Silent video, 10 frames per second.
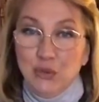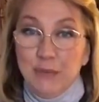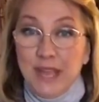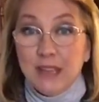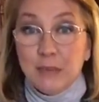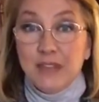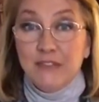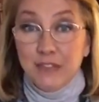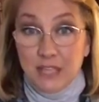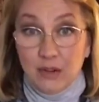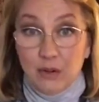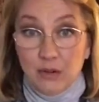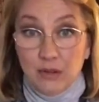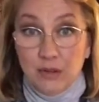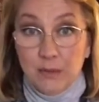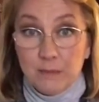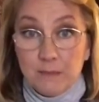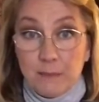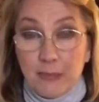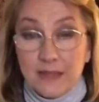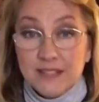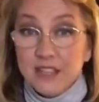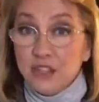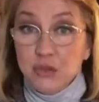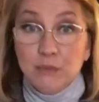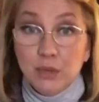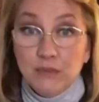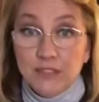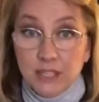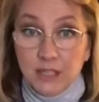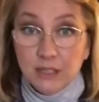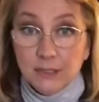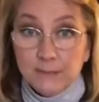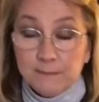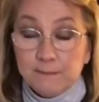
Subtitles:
you make me feel since you moved here,